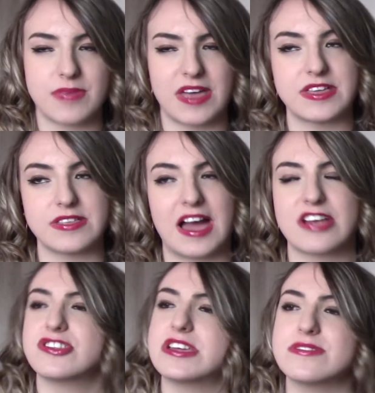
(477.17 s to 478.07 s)
I think
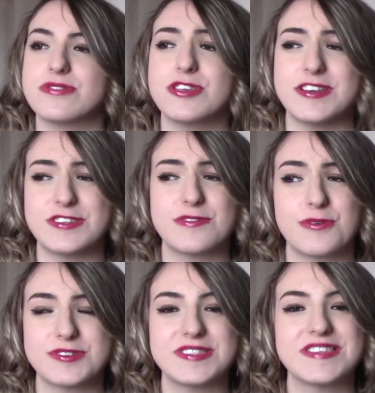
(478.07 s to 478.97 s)
actually 13th,
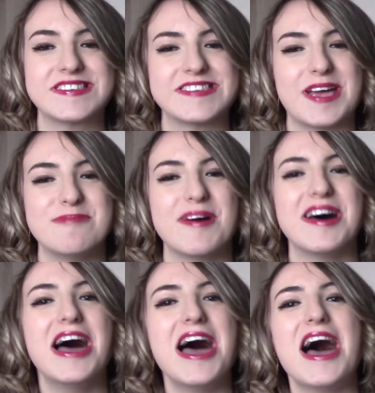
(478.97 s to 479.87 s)
14th of December.
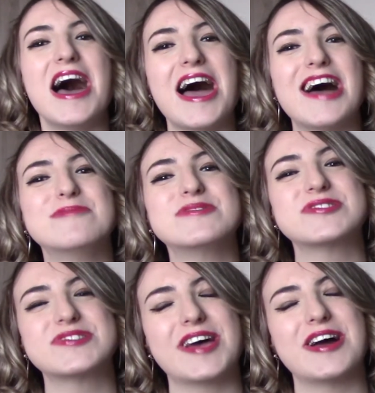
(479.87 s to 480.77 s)

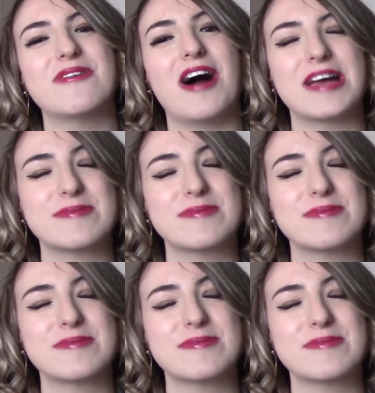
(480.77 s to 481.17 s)
So I'm